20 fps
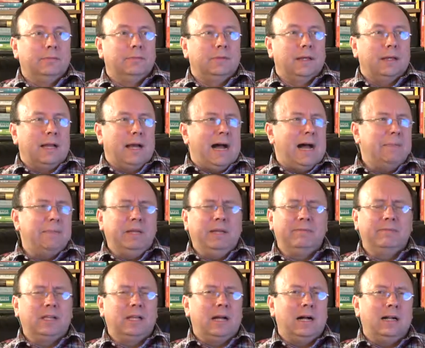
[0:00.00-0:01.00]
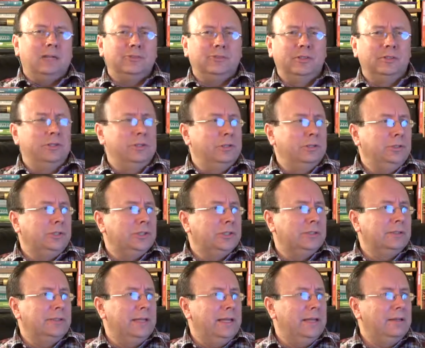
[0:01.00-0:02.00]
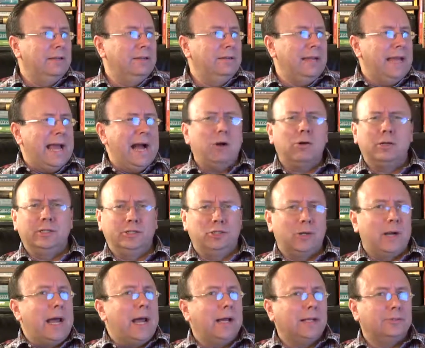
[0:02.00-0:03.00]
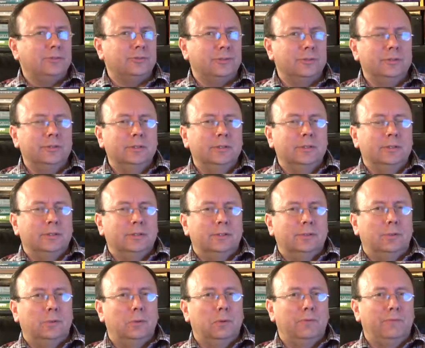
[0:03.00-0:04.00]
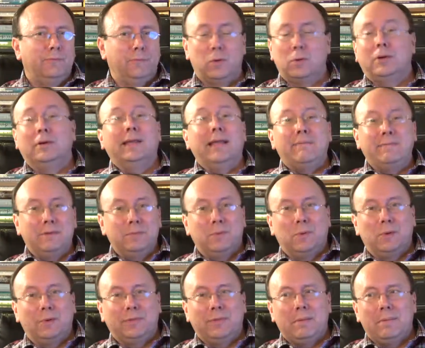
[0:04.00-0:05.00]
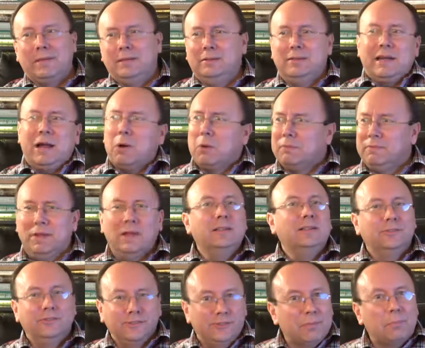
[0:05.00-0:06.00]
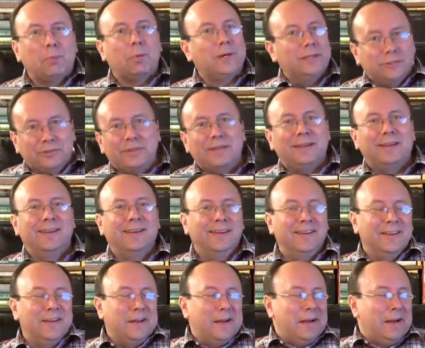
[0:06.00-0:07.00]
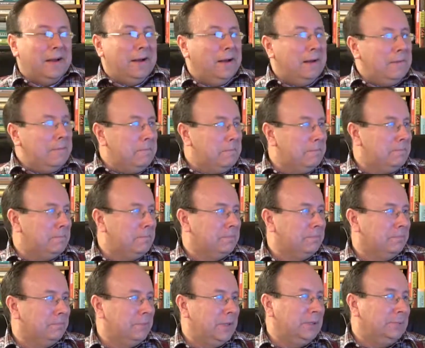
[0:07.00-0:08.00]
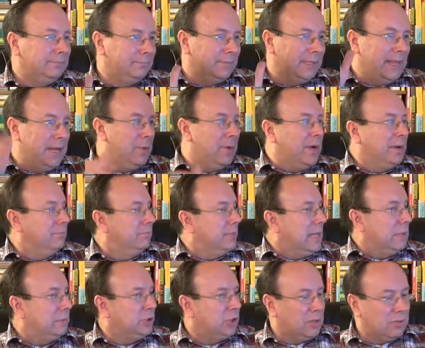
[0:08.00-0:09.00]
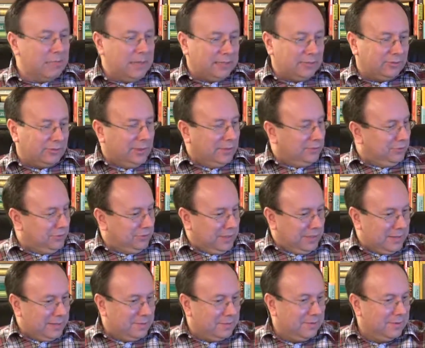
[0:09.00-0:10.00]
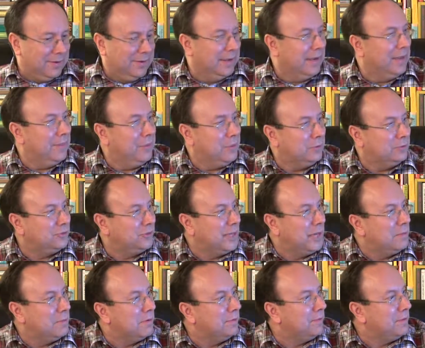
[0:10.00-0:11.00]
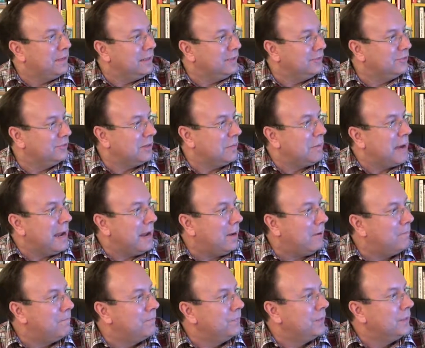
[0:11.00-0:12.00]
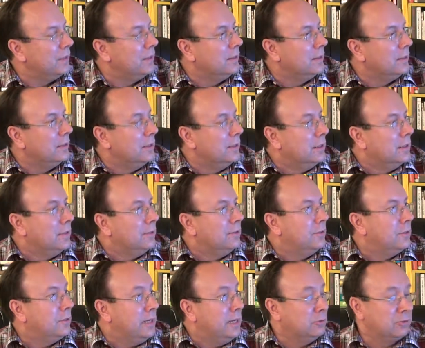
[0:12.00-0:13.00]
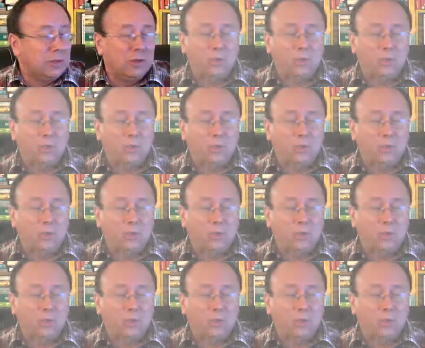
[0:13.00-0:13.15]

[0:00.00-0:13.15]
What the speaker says: the copy of the Constitution in Alcatraz or Fort Leavenworth. I mean, the Tower of London is a prison. But anyway, I'm sure it makes sense in their scheme of things somehow. Here's a